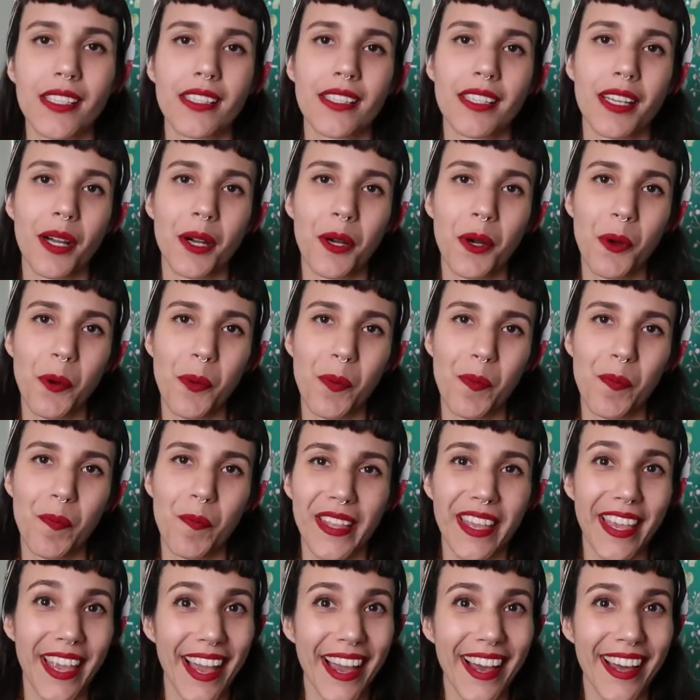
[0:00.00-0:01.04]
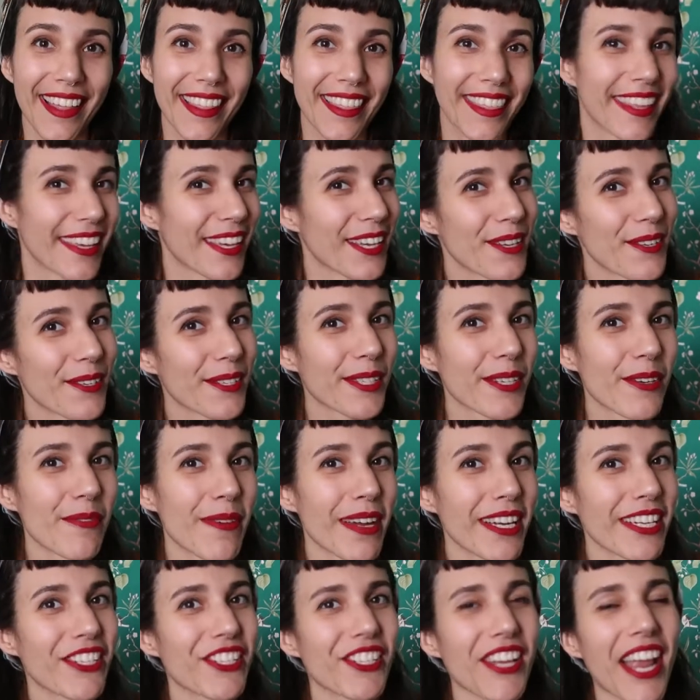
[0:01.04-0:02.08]
So yeah, thank you so
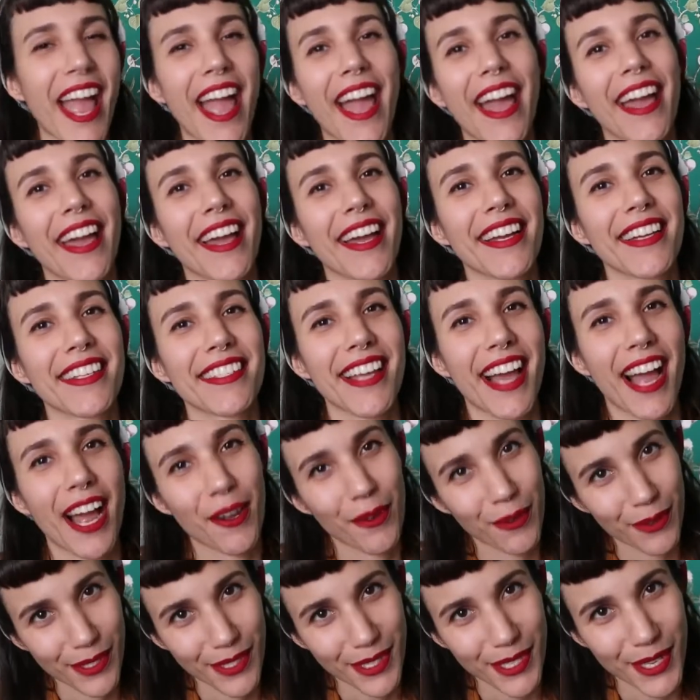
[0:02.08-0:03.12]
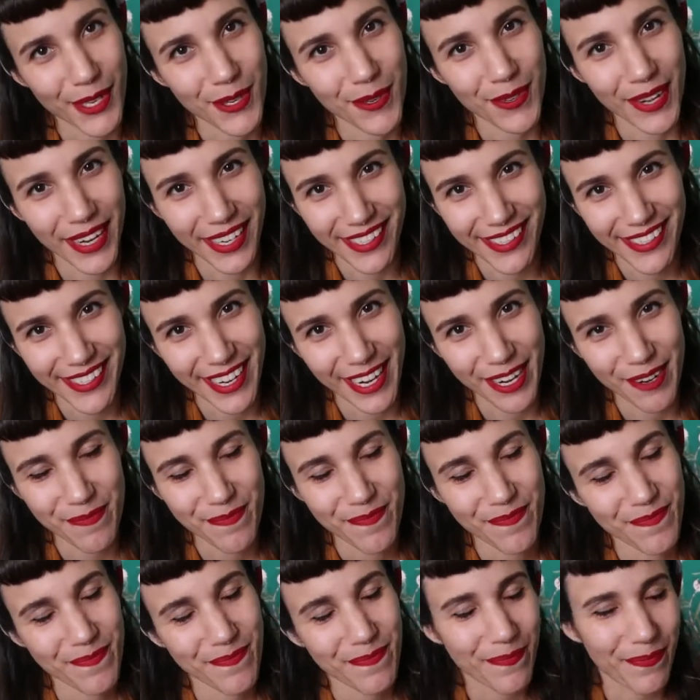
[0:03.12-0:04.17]
much and I will see you next
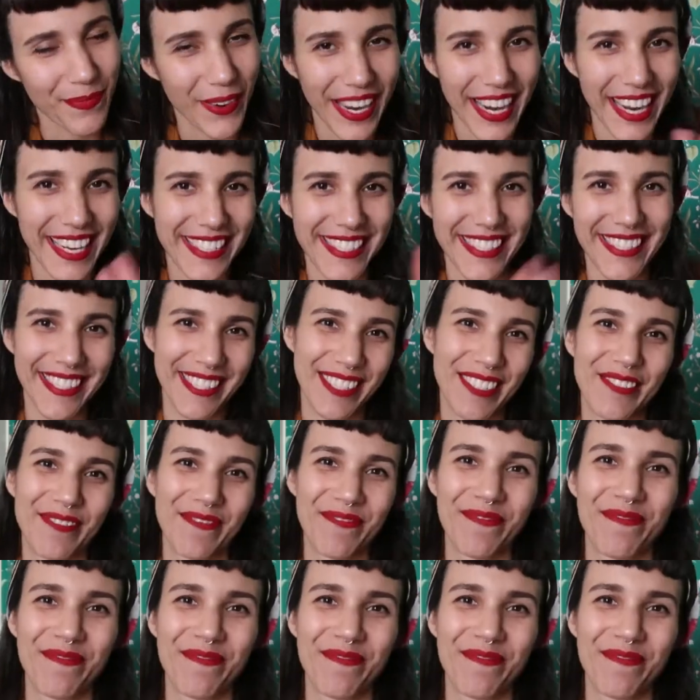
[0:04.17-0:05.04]
time. Bye guys.